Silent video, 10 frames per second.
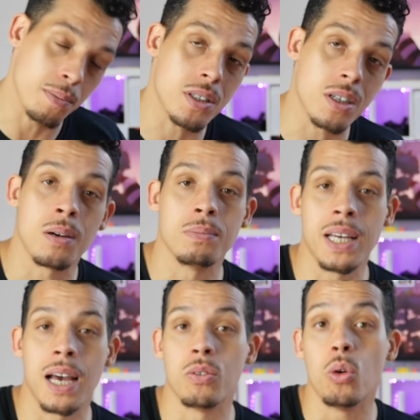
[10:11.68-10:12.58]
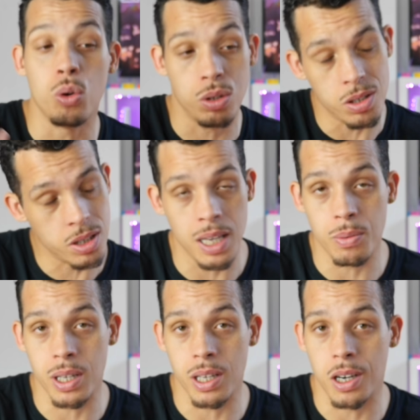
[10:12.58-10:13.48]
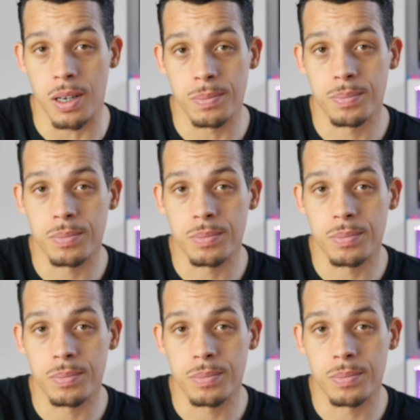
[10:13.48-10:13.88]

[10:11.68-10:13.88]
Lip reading: hips to come down or to stay where they are.